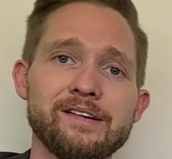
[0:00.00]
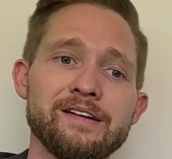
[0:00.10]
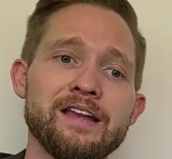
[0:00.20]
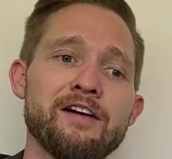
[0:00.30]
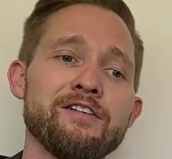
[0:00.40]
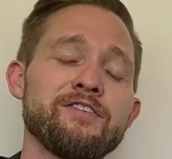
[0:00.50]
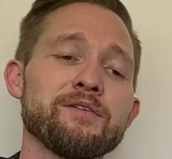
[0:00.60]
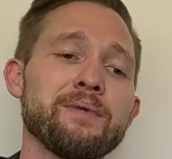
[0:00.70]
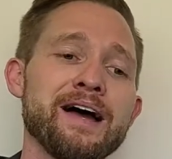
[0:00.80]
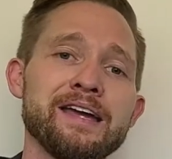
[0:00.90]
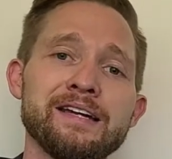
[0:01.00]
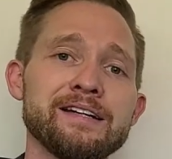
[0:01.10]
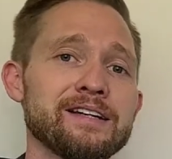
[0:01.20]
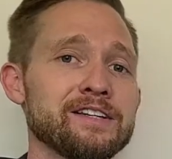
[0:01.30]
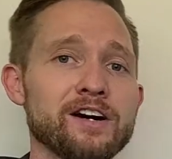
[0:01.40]
Now, if you're
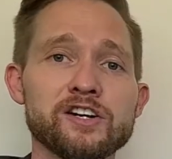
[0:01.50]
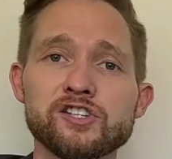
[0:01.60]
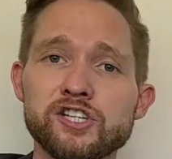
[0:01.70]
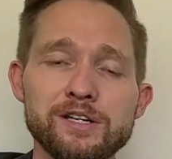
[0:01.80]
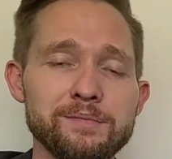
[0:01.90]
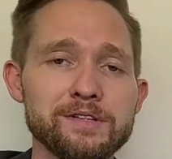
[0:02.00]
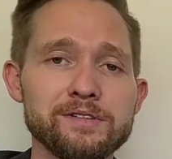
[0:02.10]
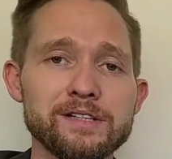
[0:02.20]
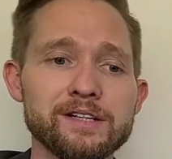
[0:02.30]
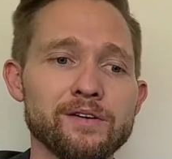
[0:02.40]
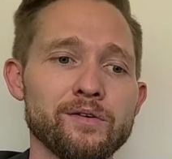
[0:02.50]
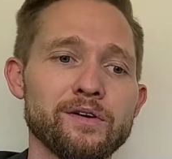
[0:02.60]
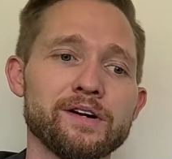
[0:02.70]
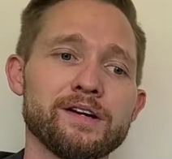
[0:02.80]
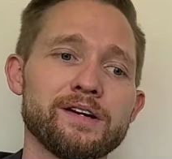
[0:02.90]
buying guitar sheet music
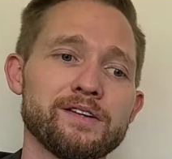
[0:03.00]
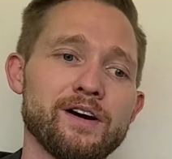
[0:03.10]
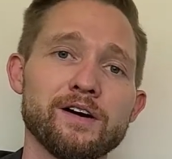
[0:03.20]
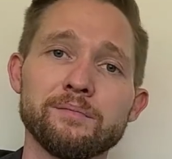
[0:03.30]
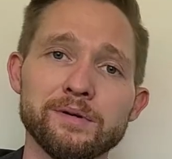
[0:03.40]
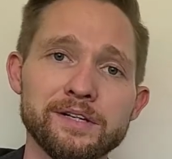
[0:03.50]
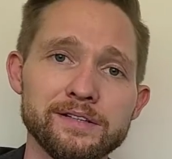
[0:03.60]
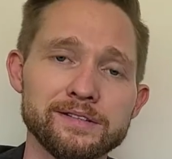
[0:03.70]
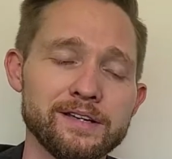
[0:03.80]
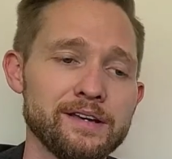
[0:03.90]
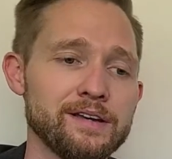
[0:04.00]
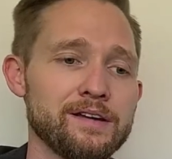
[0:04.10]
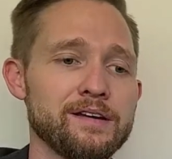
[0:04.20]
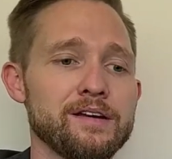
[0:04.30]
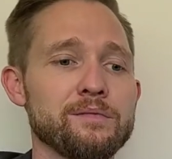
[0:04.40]
or guitar books,
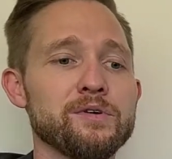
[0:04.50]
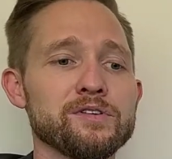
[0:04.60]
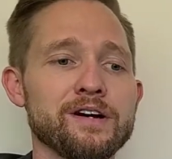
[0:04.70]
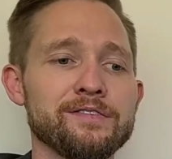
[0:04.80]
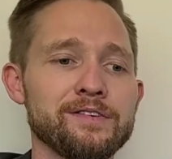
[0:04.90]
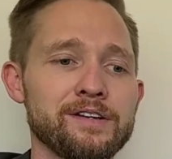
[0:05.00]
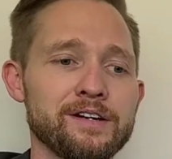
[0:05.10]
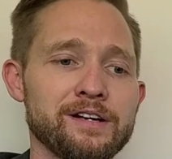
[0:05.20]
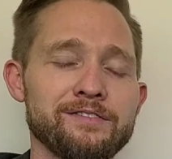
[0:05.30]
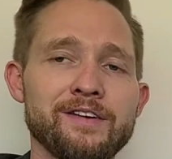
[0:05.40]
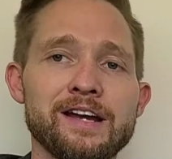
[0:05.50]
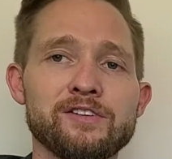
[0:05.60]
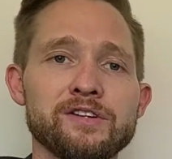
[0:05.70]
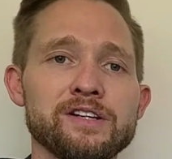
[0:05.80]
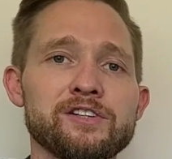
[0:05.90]
most often you're going to find
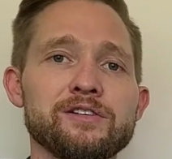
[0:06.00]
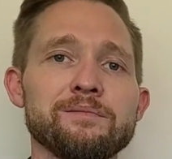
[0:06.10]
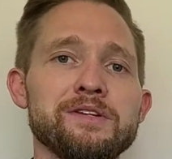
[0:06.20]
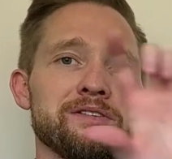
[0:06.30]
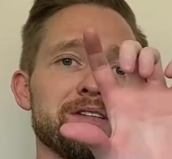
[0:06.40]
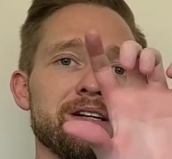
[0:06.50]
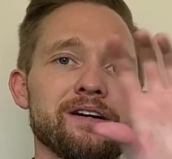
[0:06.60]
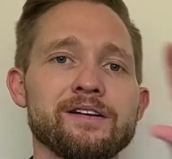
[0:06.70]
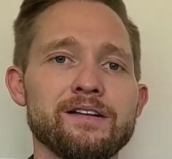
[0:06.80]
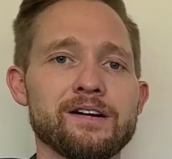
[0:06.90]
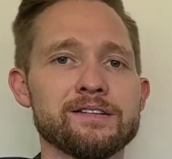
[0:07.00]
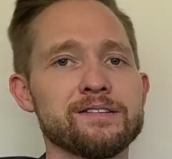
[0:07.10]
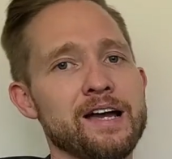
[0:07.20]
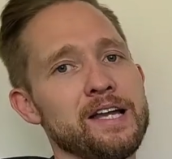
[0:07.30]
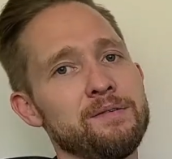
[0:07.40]
traditional music
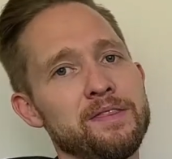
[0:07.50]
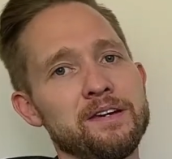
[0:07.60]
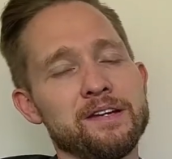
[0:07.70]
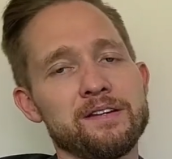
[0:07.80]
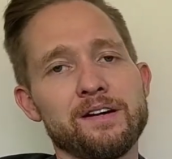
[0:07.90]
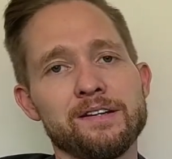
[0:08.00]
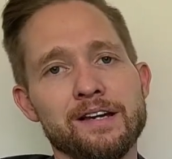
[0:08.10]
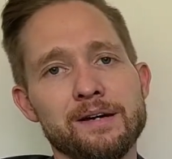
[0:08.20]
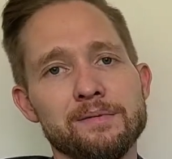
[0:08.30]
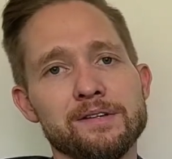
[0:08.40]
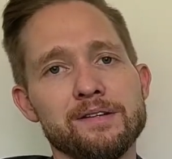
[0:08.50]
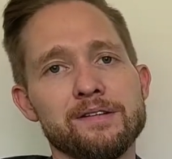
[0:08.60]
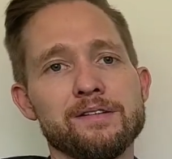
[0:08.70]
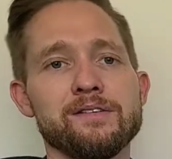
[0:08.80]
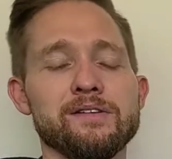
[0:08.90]
alongside with the guitar tabs.
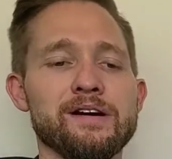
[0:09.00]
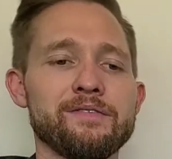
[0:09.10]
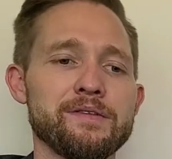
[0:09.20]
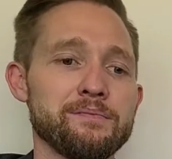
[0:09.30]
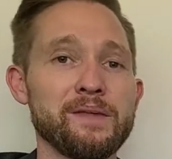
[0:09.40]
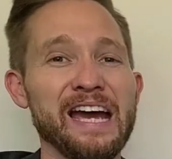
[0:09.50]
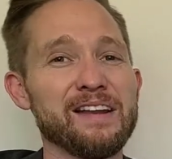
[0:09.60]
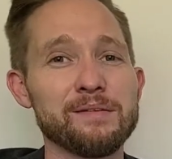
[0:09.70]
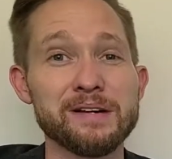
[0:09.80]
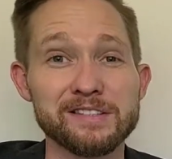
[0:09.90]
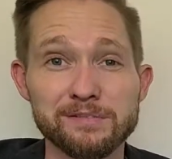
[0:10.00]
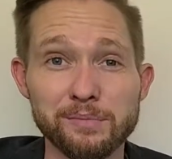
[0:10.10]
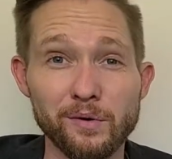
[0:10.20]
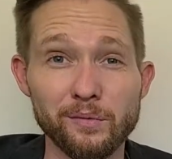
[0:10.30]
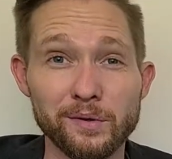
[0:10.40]
So you have kind of the best of
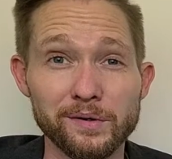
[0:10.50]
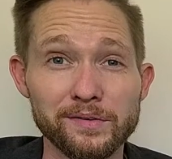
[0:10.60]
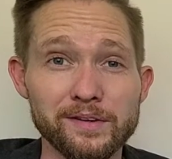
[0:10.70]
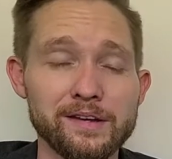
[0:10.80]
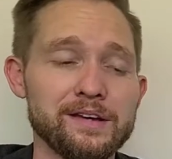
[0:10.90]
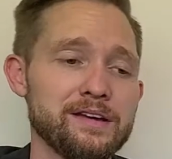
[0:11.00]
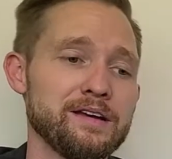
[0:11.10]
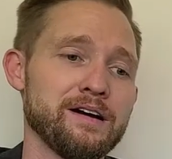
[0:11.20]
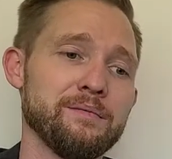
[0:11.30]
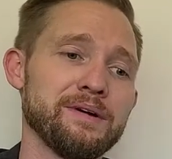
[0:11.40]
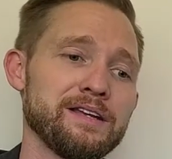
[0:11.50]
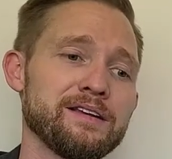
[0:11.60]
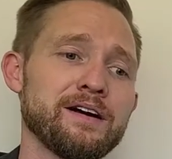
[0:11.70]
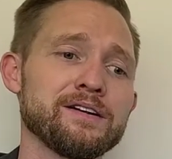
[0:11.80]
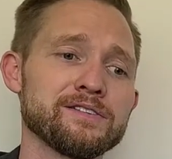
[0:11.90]
both worlds. But
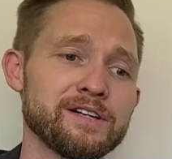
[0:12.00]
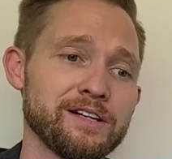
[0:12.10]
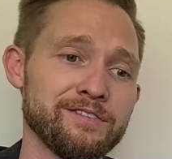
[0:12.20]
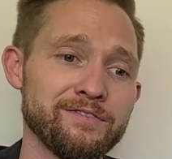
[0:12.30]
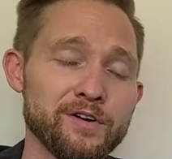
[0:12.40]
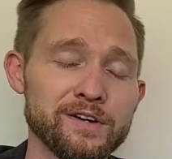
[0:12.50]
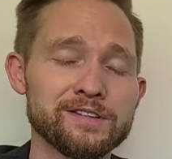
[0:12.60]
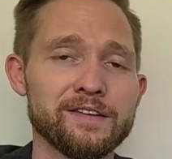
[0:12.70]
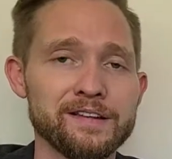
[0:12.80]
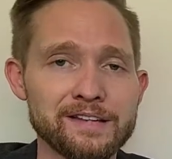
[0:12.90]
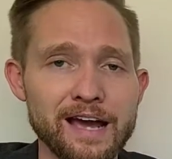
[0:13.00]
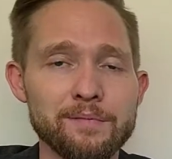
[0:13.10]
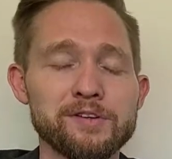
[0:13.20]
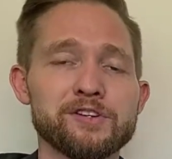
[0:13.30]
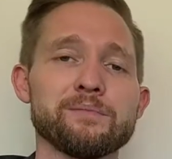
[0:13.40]
guitarists are going to focus on the
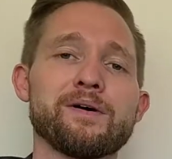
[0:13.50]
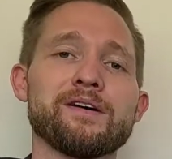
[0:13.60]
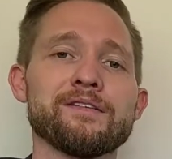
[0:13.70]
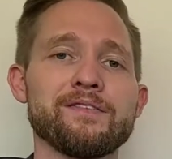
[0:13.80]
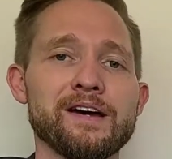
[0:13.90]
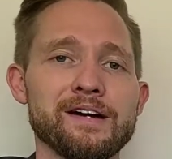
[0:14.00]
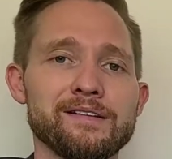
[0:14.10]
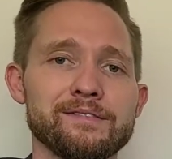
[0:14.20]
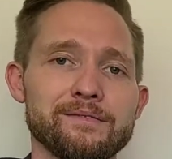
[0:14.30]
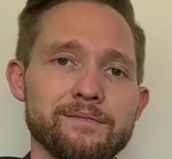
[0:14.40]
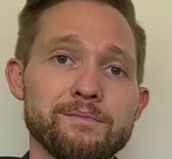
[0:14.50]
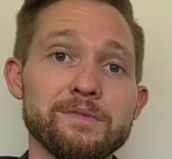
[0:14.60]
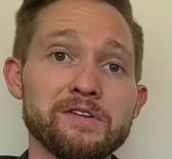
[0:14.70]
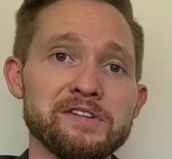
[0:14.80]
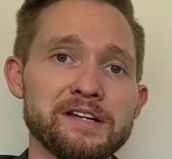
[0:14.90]
tablature part of that
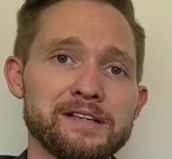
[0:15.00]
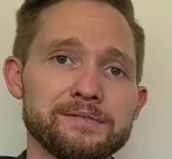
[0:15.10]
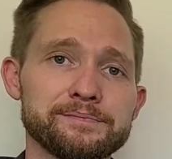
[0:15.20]
music.